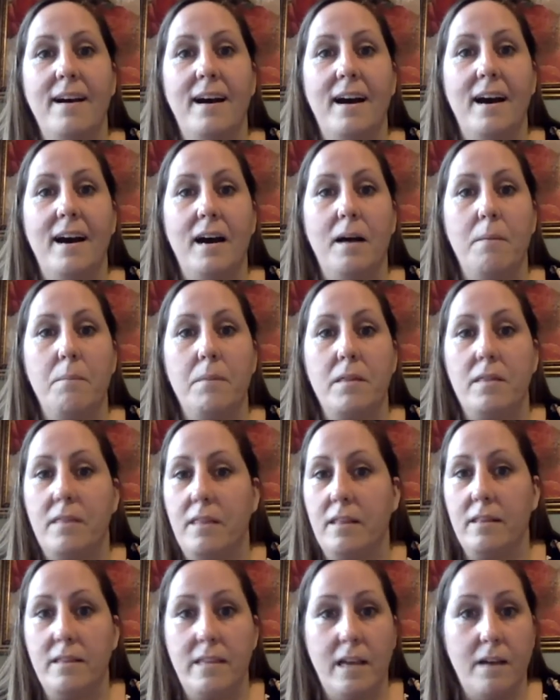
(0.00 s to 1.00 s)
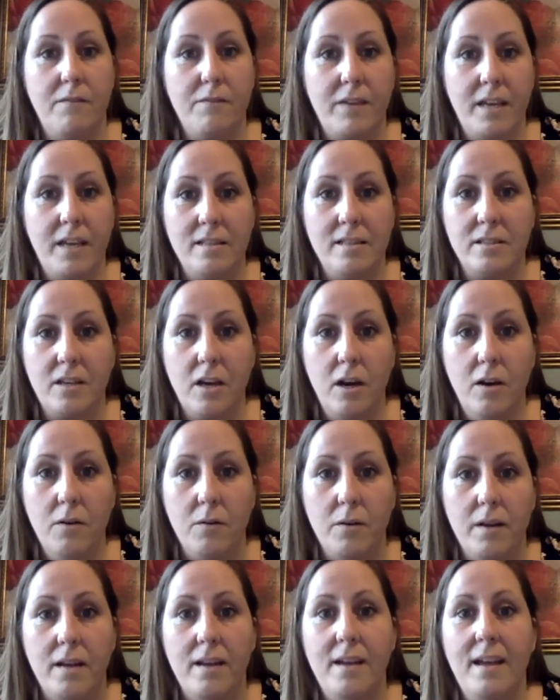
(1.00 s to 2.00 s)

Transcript: um, Deaf Kids Code.